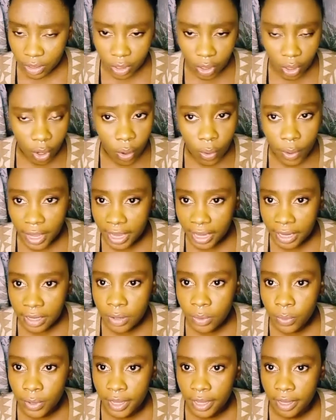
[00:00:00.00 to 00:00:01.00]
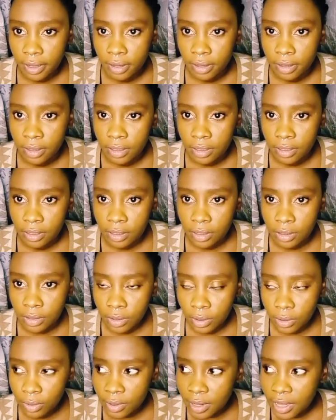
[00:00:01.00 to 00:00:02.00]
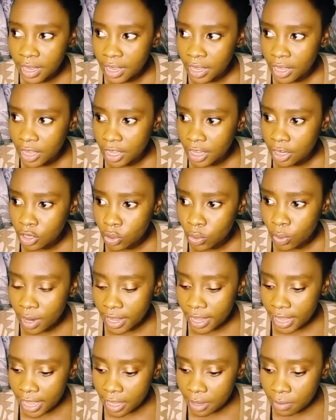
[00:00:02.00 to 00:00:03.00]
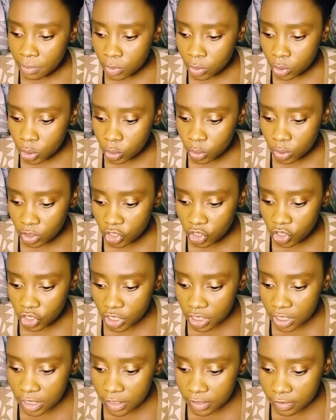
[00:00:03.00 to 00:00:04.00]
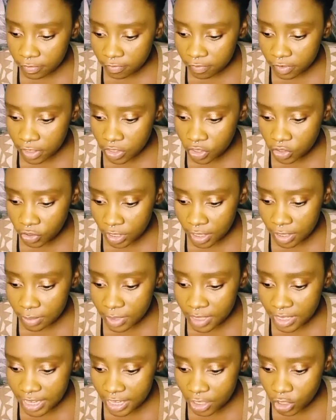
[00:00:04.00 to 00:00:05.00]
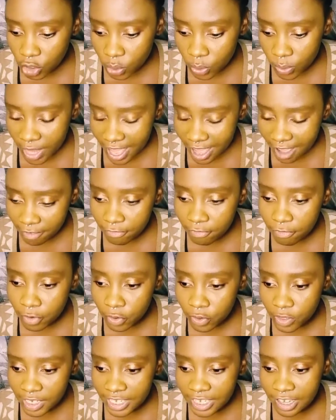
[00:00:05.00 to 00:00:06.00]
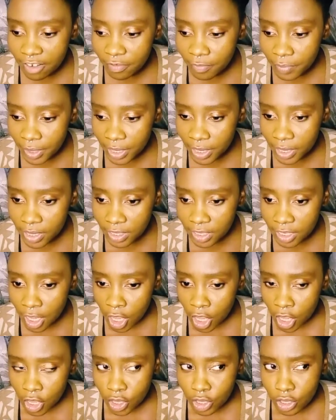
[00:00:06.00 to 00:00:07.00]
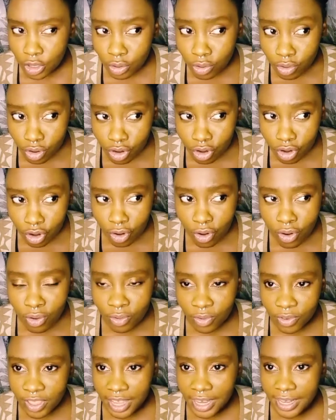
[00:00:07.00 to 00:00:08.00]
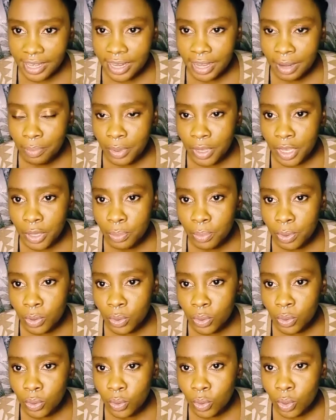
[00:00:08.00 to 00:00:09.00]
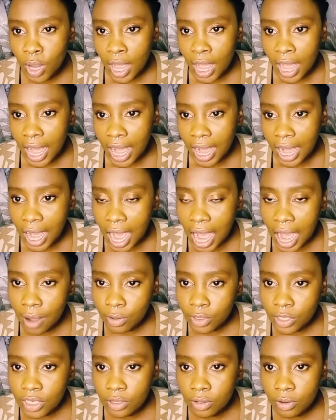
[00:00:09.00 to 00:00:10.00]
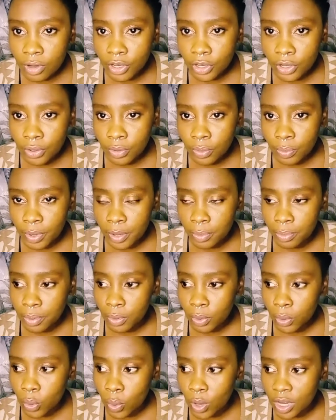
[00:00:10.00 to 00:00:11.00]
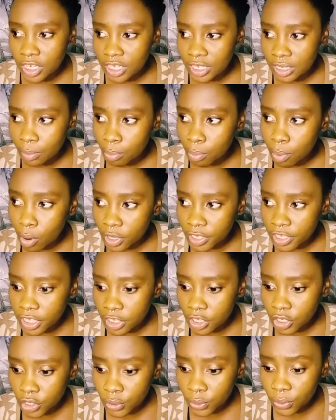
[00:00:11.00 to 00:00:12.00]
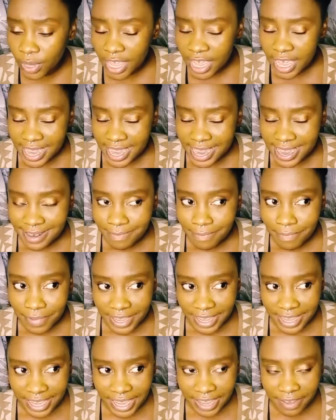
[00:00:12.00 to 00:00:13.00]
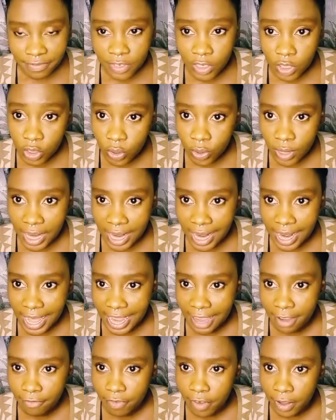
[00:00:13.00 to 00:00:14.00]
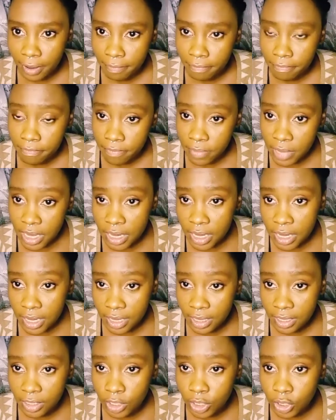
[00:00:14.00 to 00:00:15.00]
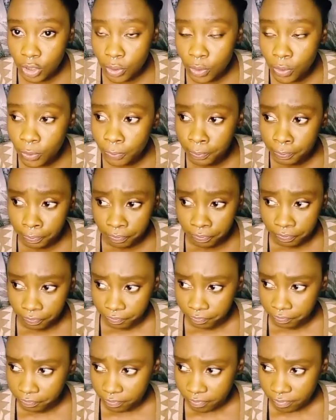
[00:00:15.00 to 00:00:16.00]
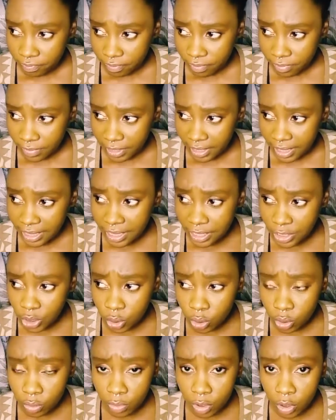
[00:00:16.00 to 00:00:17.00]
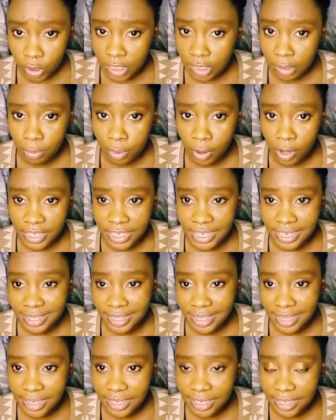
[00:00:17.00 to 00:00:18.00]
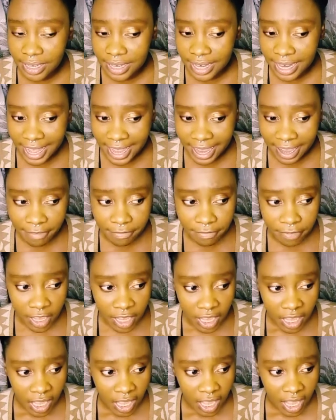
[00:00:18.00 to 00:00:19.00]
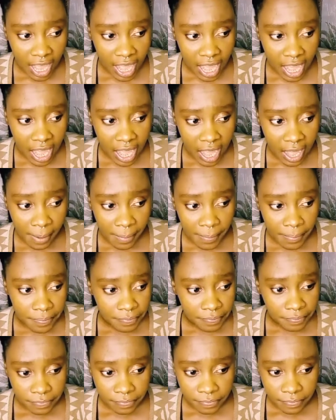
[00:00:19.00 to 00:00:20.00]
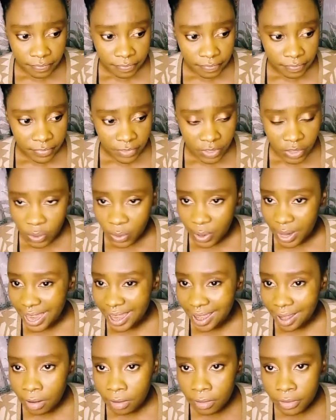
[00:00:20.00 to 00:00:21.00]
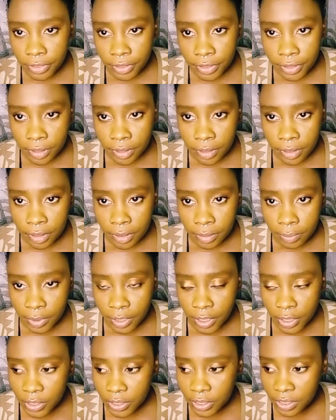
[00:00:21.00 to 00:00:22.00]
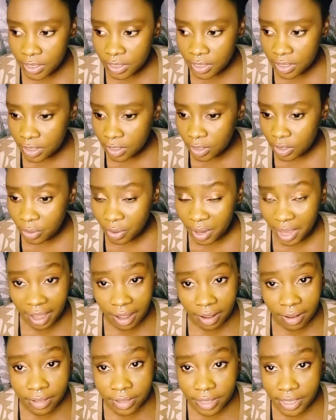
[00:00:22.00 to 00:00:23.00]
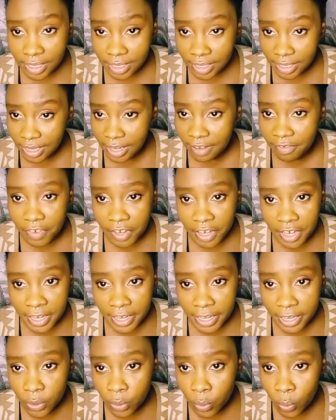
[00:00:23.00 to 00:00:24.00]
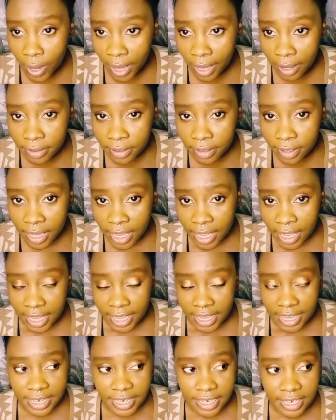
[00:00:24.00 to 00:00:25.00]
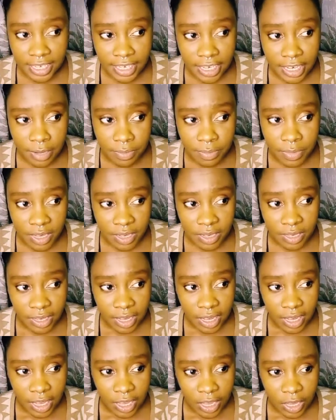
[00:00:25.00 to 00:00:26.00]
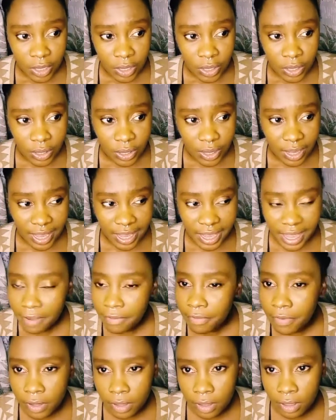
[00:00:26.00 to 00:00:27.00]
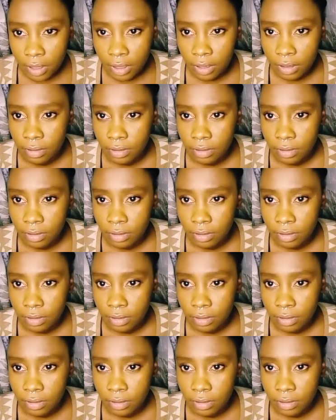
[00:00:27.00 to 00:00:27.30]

go anywhere, you know, and you are able to achieve the dreams that you have for yourself, because you know that there are people who are counting on you, people who are supporting you. It gives your life meaning. So the two most important things in life are your health, because your health is definitely your wealth. It determines everything.